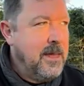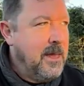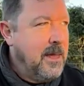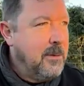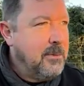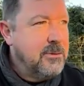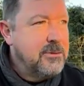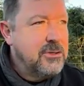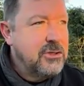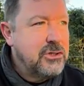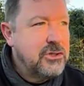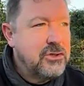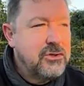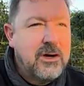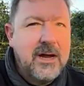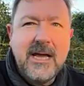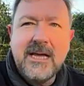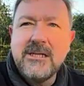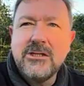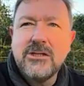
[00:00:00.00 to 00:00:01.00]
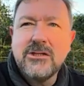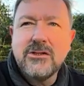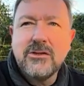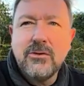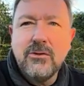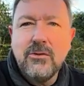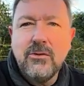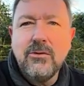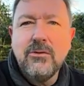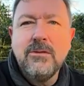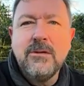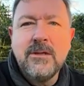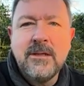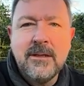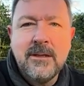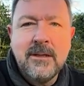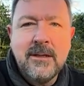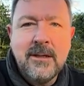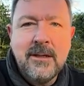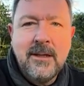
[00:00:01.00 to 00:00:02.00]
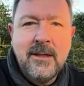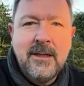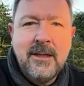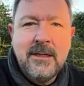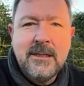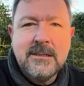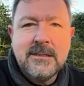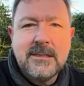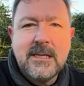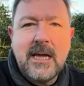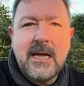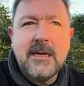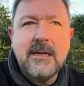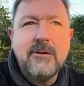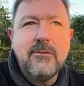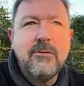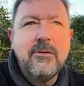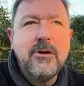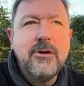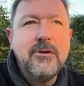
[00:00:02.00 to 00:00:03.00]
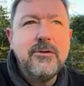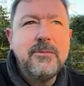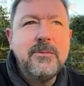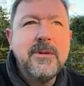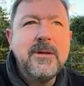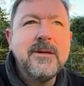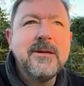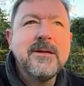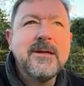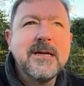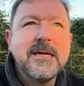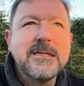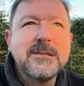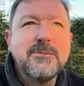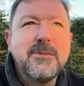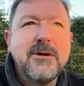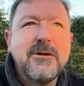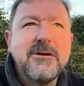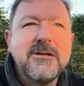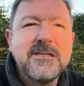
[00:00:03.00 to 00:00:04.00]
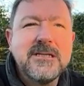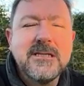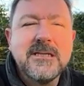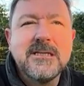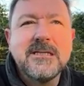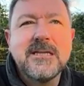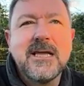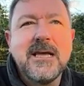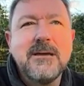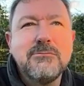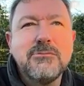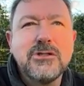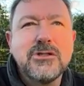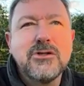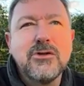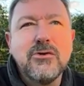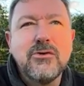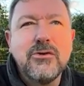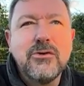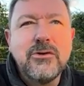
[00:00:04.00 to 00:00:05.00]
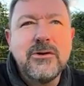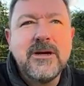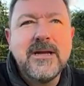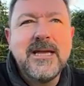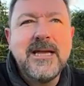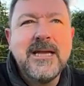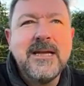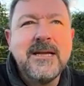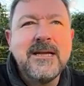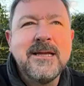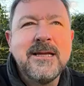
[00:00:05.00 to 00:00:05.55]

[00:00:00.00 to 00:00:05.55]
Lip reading: A bunch of strangers all sat in a room, experiencing the same story,